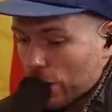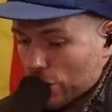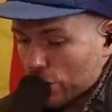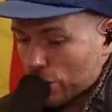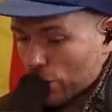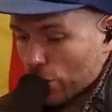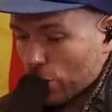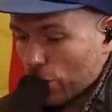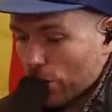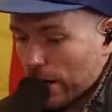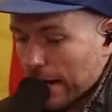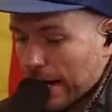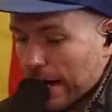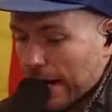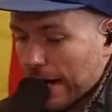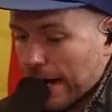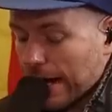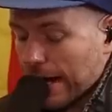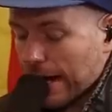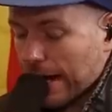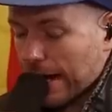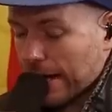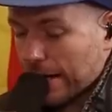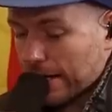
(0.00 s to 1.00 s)
So,
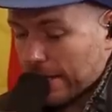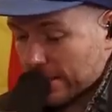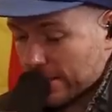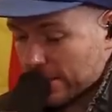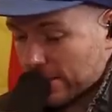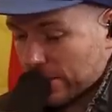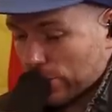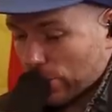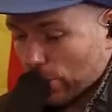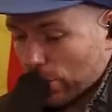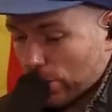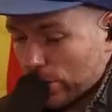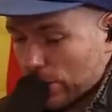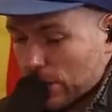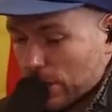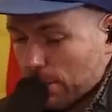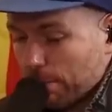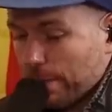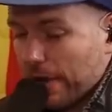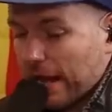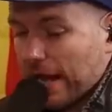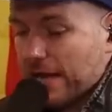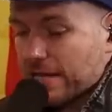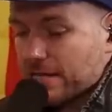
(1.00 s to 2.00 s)
and this is a quote,
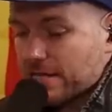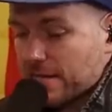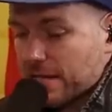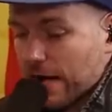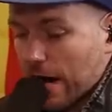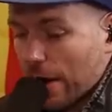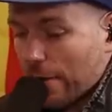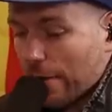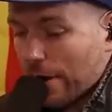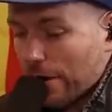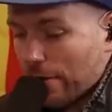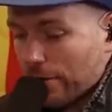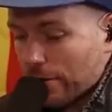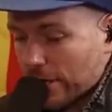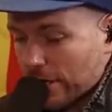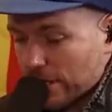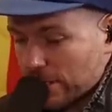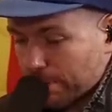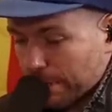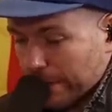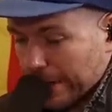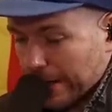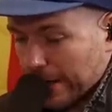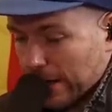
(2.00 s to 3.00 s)
debates around
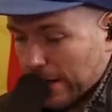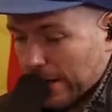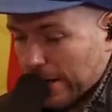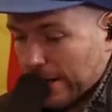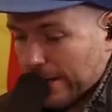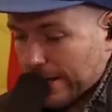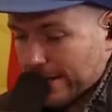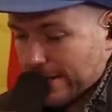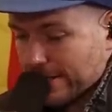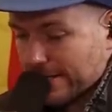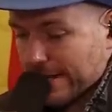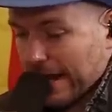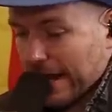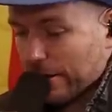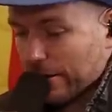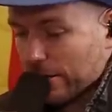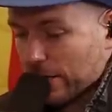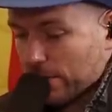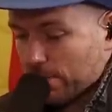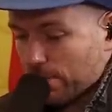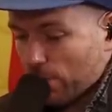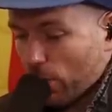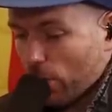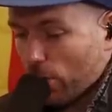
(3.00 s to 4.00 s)
this bill
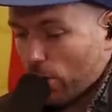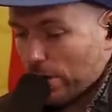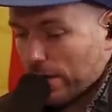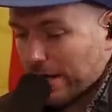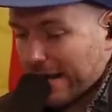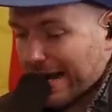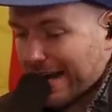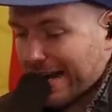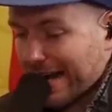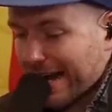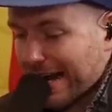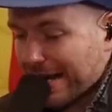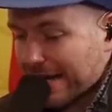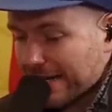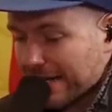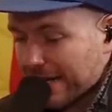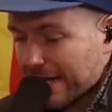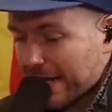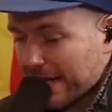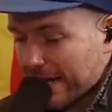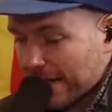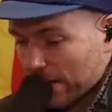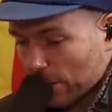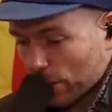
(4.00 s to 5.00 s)
started more than a
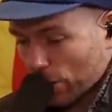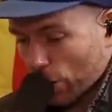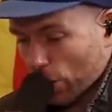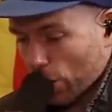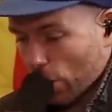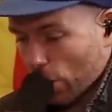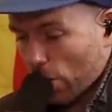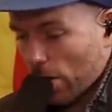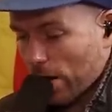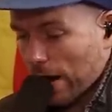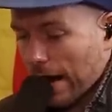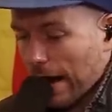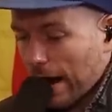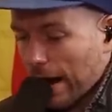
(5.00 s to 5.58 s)
decade ago